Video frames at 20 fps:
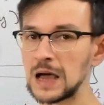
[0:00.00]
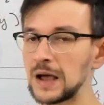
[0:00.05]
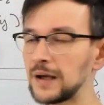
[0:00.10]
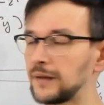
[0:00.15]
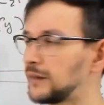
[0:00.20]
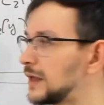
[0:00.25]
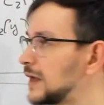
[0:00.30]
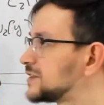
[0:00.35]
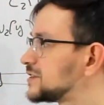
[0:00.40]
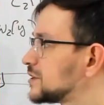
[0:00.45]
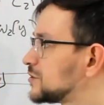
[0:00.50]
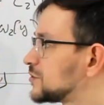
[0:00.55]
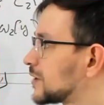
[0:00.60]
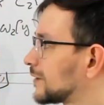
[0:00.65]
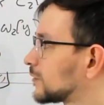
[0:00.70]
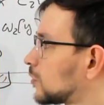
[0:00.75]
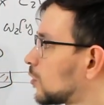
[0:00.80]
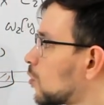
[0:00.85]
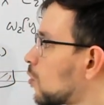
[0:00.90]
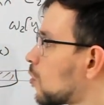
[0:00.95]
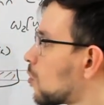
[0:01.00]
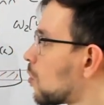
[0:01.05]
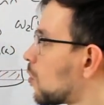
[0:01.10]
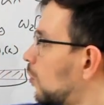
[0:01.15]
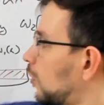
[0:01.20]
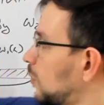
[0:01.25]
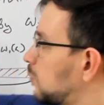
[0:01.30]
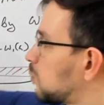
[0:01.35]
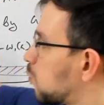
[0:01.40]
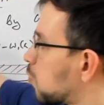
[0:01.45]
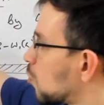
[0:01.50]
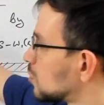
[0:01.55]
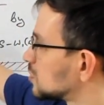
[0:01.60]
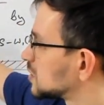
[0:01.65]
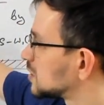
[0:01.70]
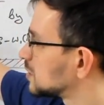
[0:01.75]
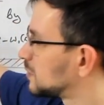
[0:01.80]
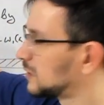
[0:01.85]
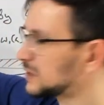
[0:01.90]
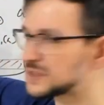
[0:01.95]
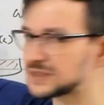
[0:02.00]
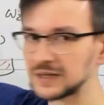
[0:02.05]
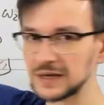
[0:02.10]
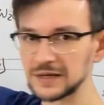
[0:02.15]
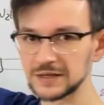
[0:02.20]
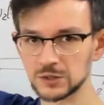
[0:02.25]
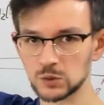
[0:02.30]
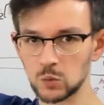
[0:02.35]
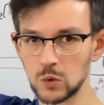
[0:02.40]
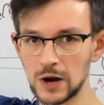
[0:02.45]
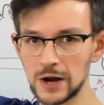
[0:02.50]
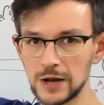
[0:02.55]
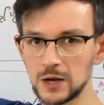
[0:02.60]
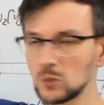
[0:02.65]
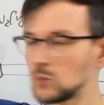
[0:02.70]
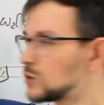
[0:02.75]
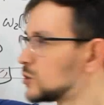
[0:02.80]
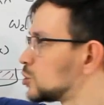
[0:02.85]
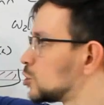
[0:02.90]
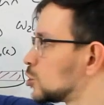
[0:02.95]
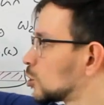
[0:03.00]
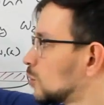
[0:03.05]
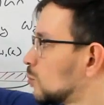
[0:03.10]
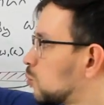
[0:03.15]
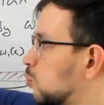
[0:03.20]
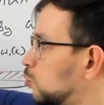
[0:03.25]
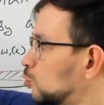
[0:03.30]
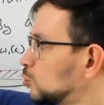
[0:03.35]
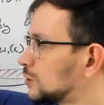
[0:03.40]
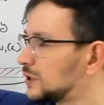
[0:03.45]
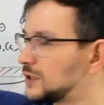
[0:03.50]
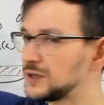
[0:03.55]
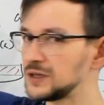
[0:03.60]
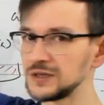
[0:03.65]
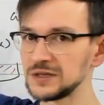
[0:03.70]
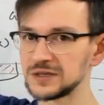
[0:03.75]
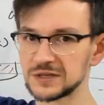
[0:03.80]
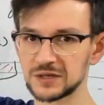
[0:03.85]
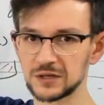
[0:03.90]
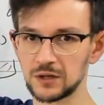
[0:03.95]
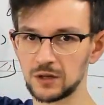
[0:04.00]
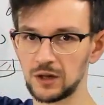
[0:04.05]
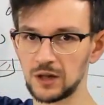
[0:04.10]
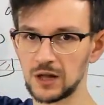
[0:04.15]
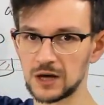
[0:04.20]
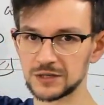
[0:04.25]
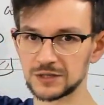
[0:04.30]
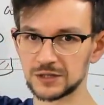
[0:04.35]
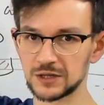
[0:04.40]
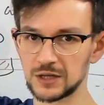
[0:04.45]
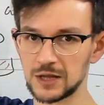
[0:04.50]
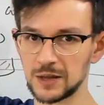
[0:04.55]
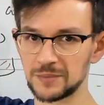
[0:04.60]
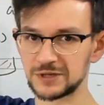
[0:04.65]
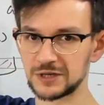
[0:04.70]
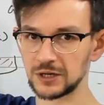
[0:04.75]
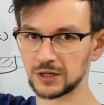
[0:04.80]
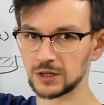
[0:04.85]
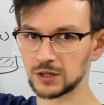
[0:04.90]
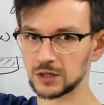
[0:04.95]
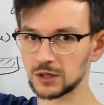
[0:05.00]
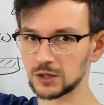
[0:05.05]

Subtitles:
Let's iterate all possible sets Y which you can put in this last knapsack.